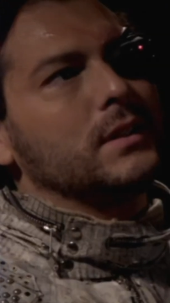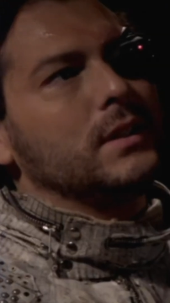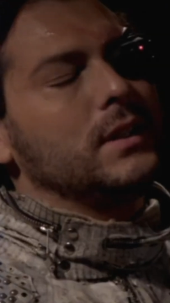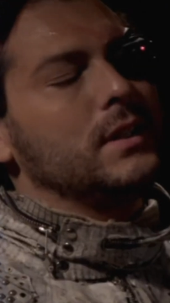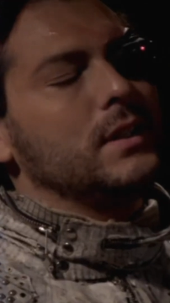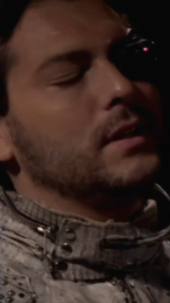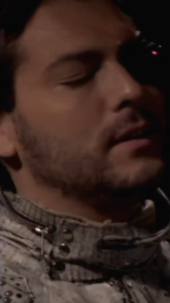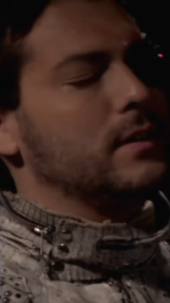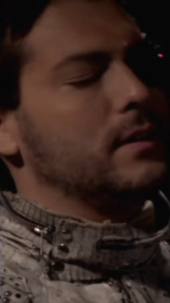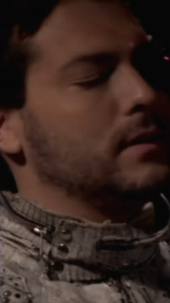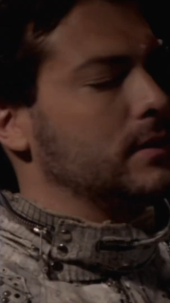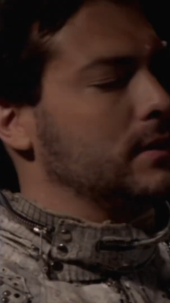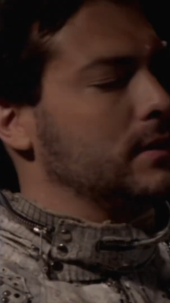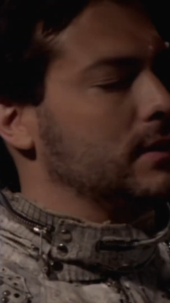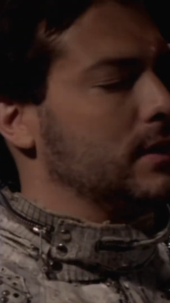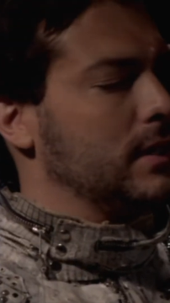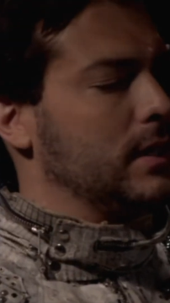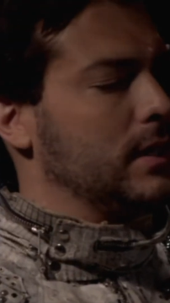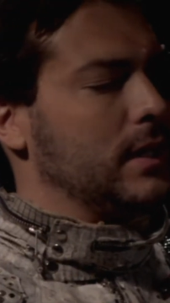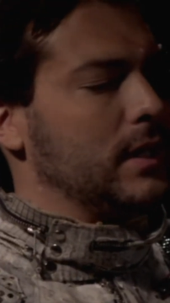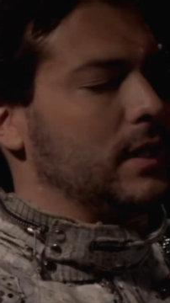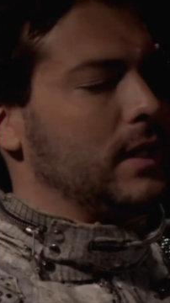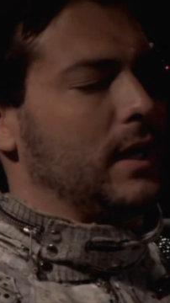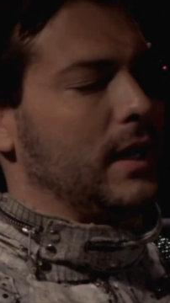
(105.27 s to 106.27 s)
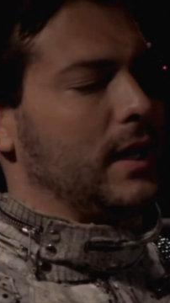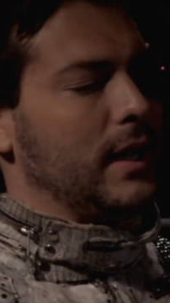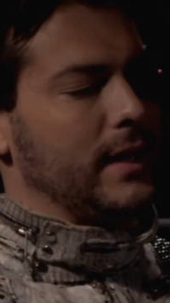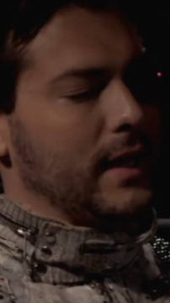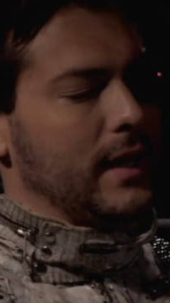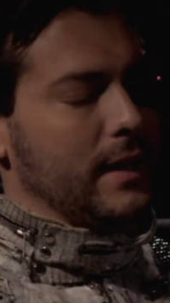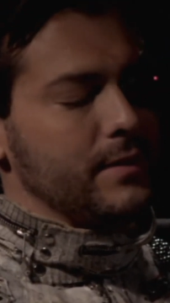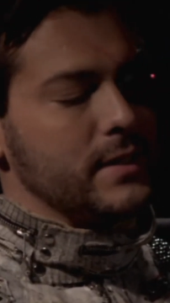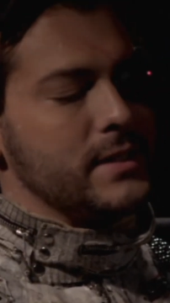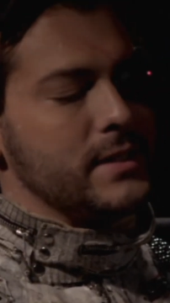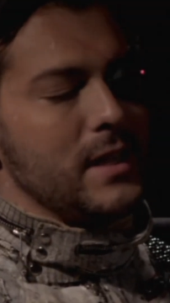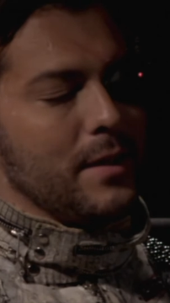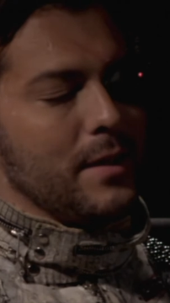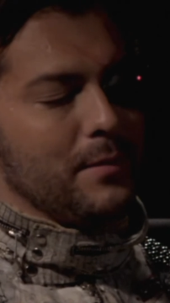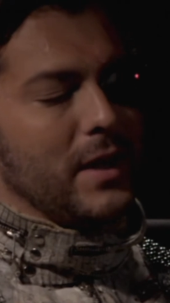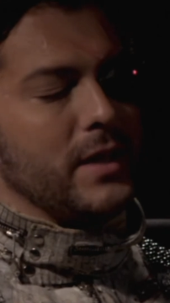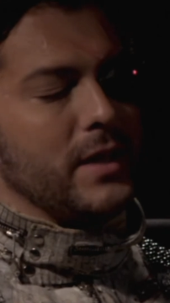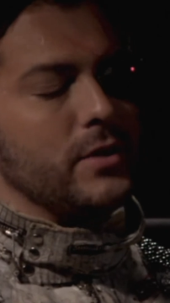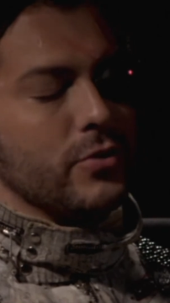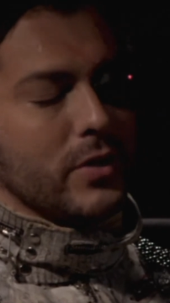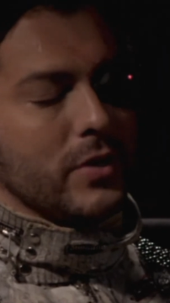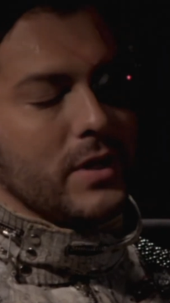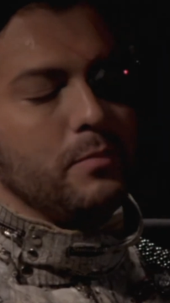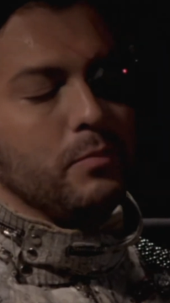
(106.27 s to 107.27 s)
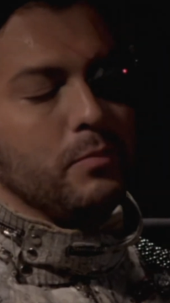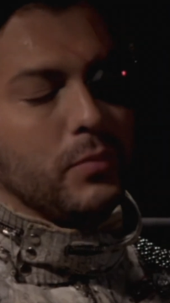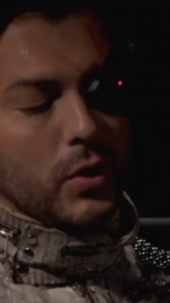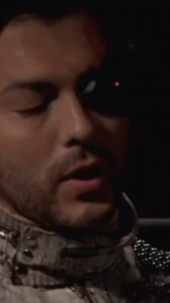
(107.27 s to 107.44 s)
you know, I'd have to say my dream